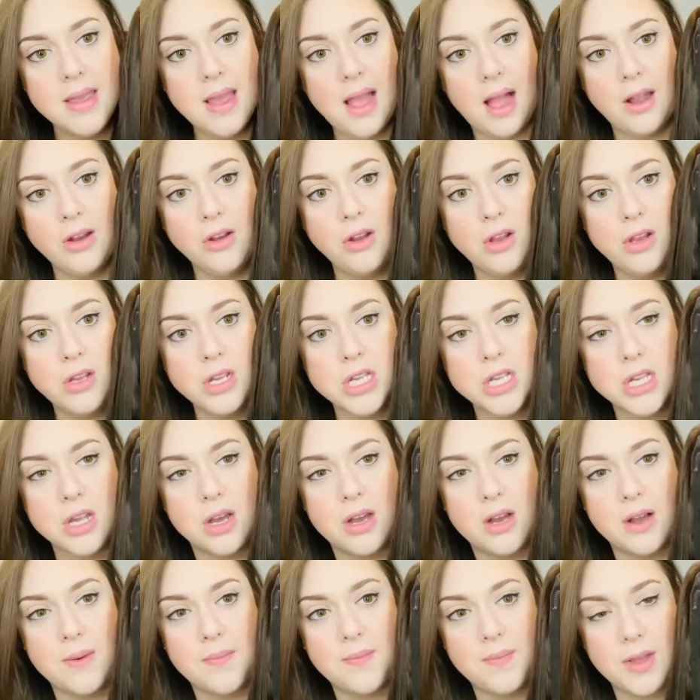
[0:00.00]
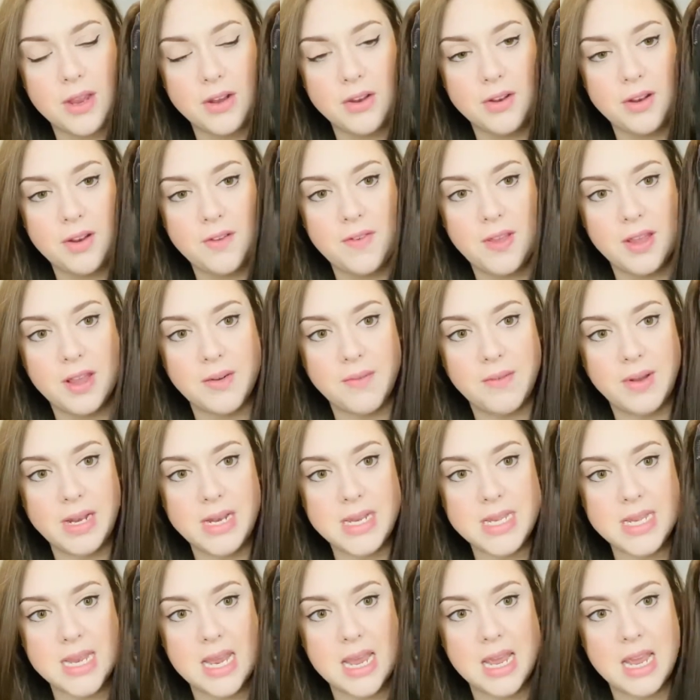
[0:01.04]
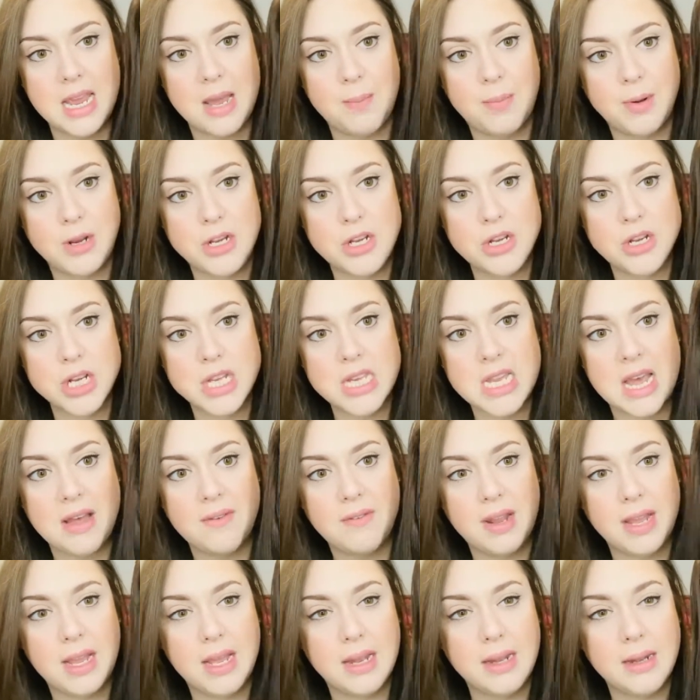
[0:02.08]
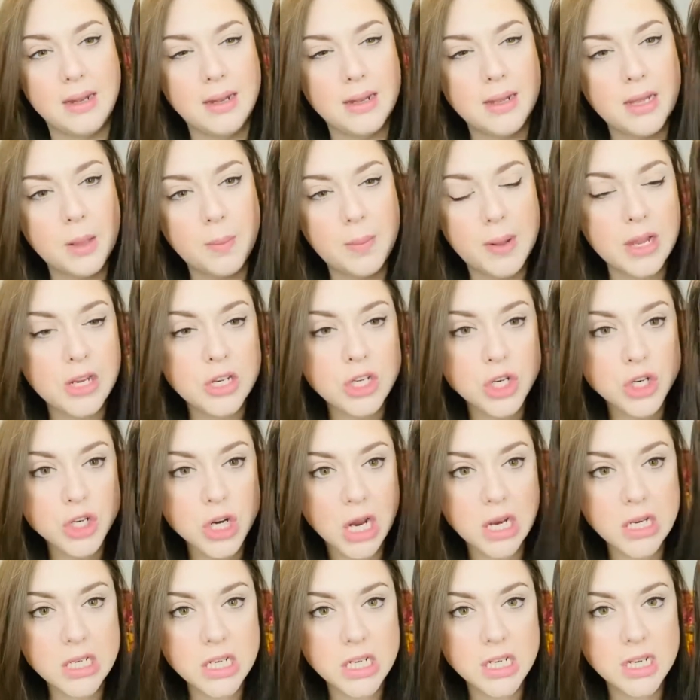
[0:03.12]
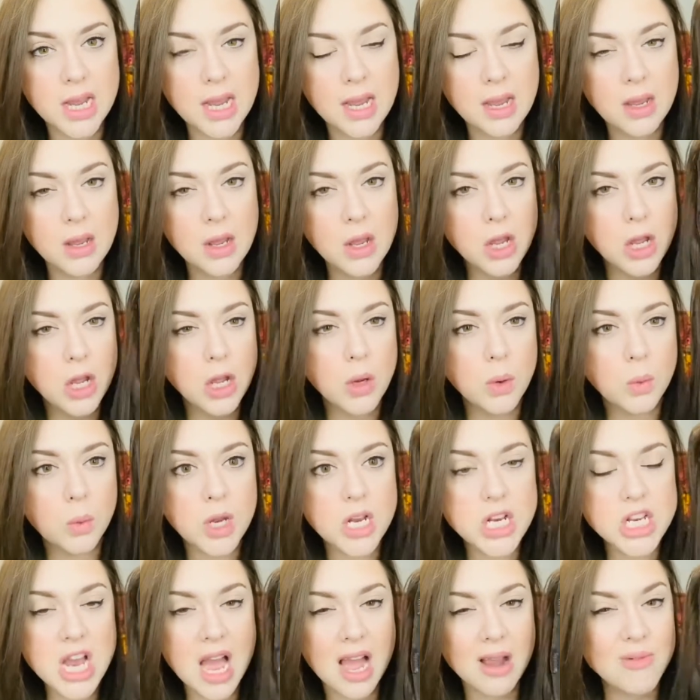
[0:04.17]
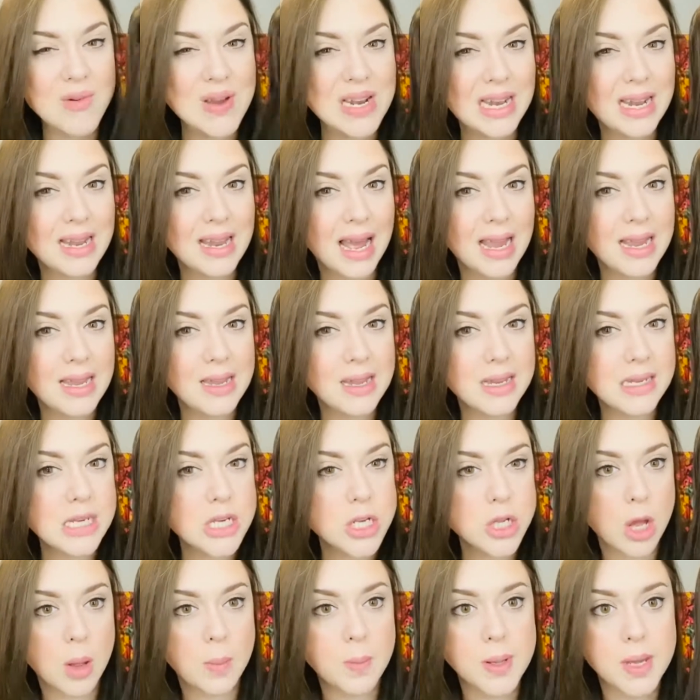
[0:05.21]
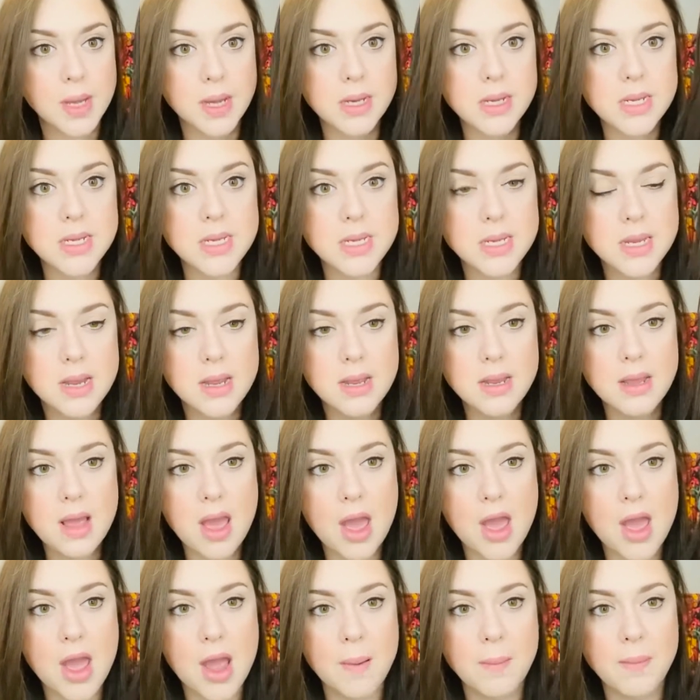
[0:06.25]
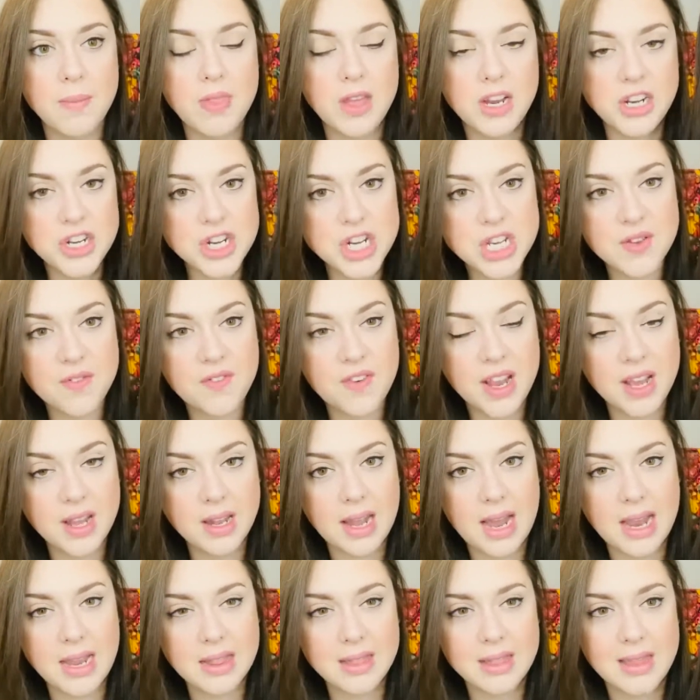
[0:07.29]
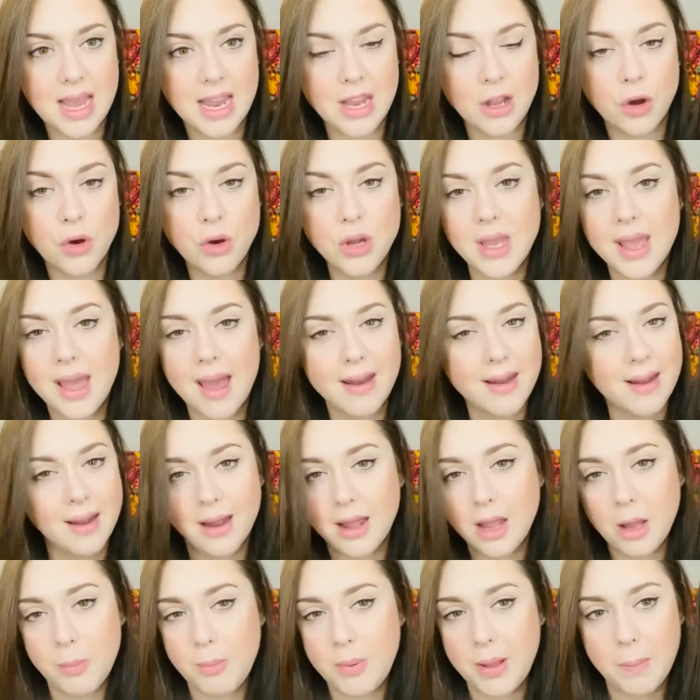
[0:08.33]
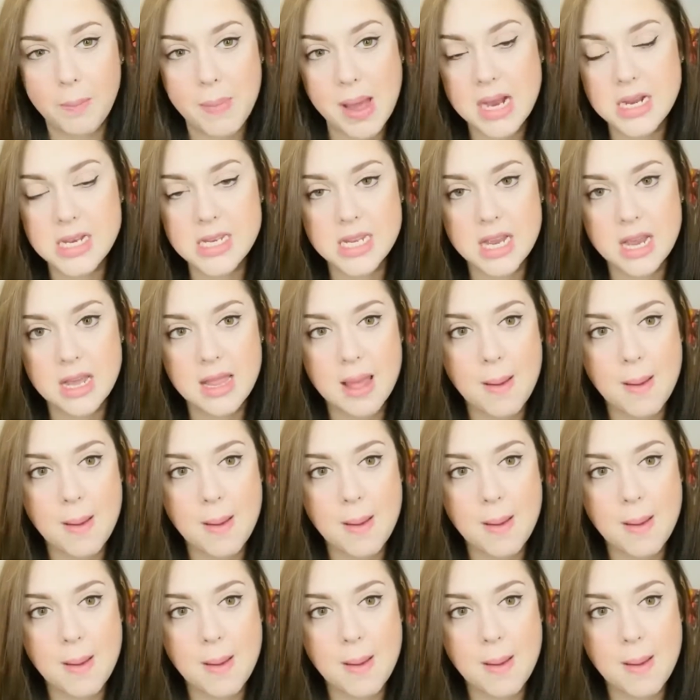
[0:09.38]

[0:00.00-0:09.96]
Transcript: And also, I don't know if you can really see it here, but it does have like a little bit of stretch in it, which I really like in toppers. They just feel like they hug your head a little bit better.